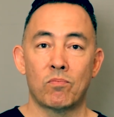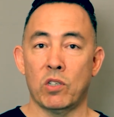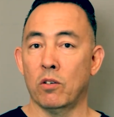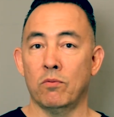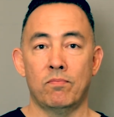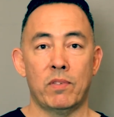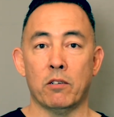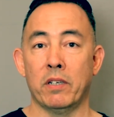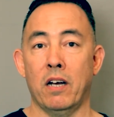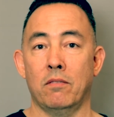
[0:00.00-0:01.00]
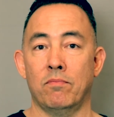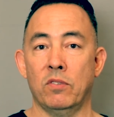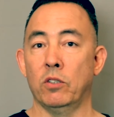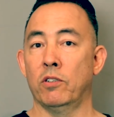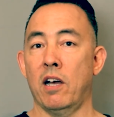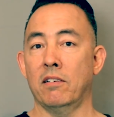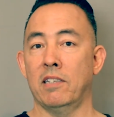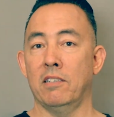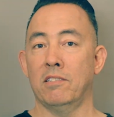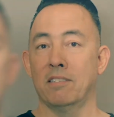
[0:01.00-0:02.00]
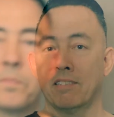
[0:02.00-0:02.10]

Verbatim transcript: So here we are, Voodoo Cocktails.